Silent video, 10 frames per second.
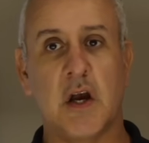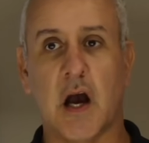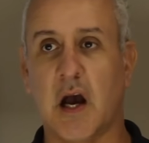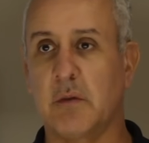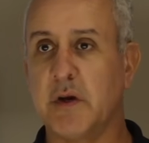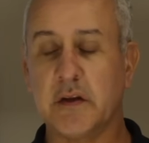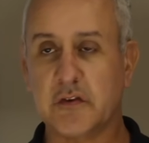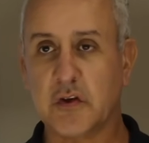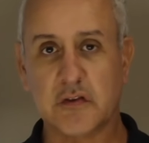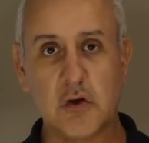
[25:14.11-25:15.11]

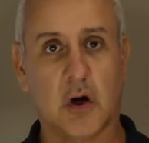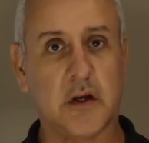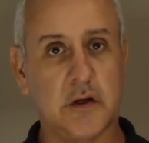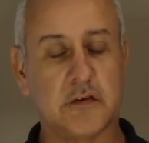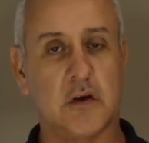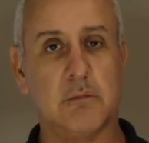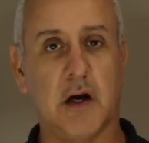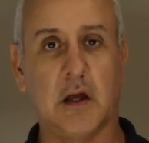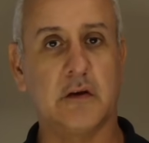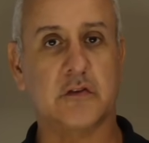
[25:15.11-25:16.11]
It's just not going to suit
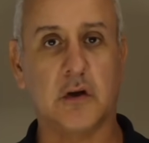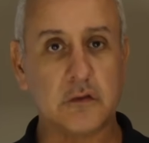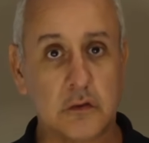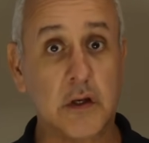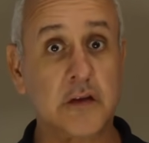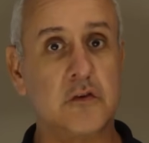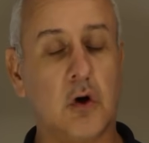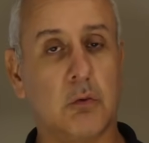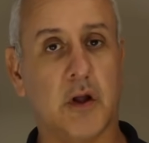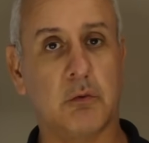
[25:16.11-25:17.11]
my lifestyle. It's
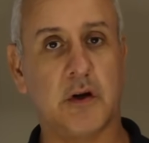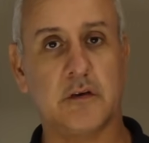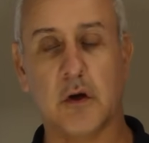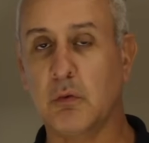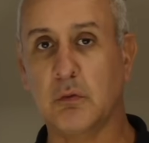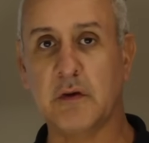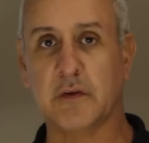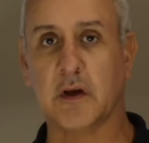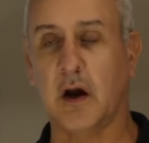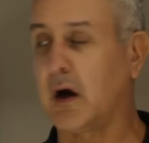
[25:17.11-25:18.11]
not what I want to do
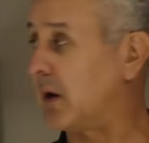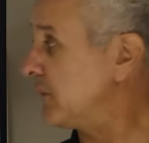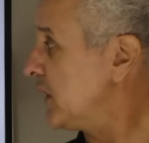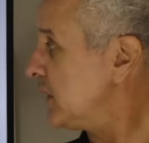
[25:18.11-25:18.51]
with the car.